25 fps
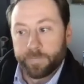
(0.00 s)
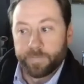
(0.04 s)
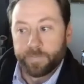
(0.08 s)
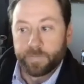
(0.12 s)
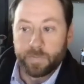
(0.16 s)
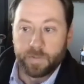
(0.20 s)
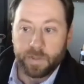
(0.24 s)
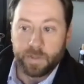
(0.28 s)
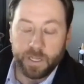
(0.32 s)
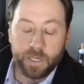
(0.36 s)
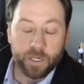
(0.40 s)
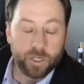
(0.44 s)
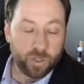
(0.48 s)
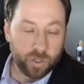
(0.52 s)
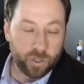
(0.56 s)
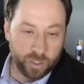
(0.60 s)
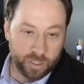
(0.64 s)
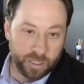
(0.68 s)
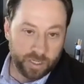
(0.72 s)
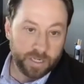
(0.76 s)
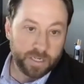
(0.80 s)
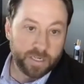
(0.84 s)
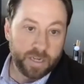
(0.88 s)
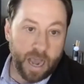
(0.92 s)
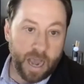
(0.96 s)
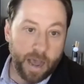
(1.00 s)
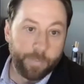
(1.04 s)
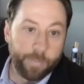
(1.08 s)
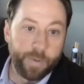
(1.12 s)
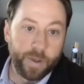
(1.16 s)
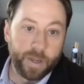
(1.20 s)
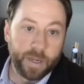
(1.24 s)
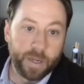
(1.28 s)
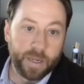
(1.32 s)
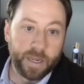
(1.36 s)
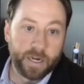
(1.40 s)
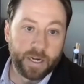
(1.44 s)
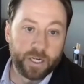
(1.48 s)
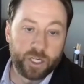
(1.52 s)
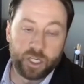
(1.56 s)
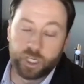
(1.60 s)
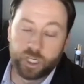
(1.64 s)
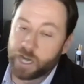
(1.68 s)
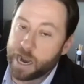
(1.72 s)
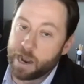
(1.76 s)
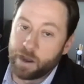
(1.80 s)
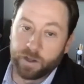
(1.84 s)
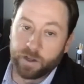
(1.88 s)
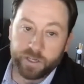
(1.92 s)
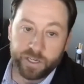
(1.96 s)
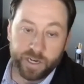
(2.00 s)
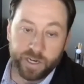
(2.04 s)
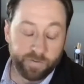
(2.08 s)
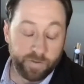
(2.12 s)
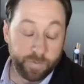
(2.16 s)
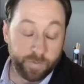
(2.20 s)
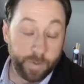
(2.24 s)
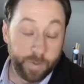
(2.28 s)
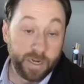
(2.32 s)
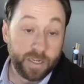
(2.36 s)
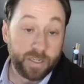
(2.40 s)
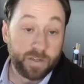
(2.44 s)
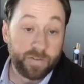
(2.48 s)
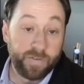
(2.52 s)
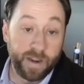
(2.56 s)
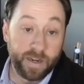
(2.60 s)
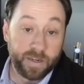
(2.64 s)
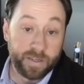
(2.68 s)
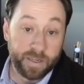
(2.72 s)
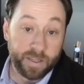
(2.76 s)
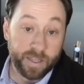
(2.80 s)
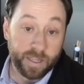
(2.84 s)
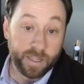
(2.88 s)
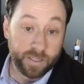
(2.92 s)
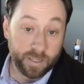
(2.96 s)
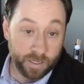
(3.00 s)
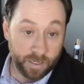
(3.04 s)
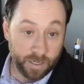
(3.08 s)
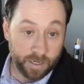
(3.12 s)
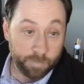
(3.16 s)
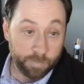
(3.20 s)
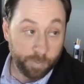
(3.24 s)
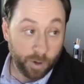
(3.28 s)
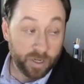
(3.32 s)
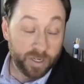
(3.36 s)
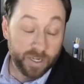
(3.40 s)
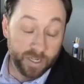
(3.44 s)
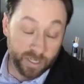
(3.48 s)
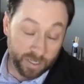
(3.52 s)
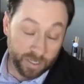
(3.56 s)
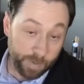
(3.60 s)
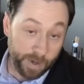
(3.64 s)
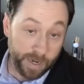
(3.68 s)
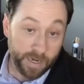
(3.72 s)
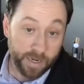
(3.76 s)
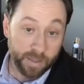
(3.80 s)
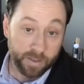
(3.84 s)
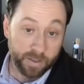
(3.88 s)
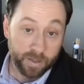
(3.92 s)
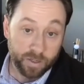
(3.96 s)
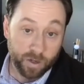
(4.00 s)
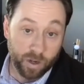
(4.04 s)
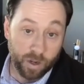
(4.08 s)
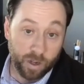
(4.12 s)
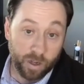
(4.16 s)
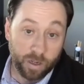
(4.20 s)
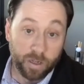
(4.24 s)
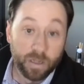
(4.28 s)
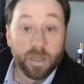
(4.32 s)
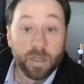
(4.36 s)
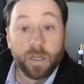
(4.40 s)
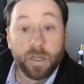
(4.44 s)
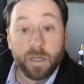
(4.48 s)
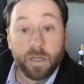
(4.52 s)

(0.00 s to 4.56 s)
interesting topic and a challenge everybody's facing that's participating in this call.